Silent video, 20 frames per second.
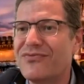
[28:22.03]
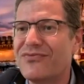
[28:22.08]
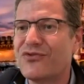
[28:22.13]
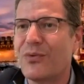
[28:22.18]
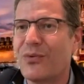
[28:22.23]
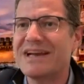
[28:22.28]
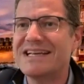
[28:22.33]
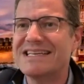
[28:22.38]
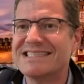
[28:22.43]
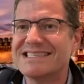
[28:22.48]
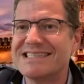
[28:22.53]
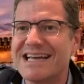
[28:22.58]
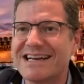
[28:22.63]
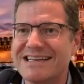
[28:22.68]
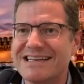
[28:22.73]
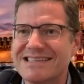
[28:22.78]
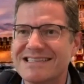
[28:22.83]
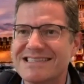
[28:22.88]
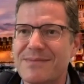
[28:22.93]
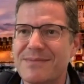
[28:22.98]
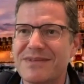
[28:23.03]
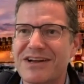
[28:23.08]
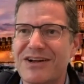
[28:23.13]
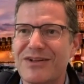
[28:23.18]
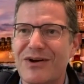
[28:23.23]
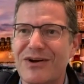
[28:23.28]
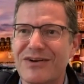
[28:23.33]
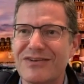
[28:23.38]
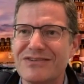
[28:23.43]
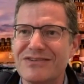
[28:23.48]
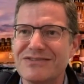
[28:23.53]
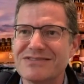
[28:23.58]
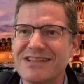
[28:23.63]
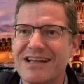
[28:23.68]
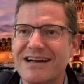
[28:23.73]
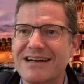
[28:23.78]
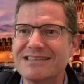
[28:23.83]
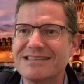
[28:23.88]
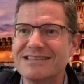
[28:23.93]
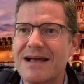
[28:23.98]
20 seconds, something along those
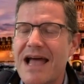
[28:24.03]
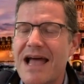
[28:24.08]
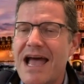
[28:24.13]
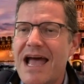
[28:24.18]
lines.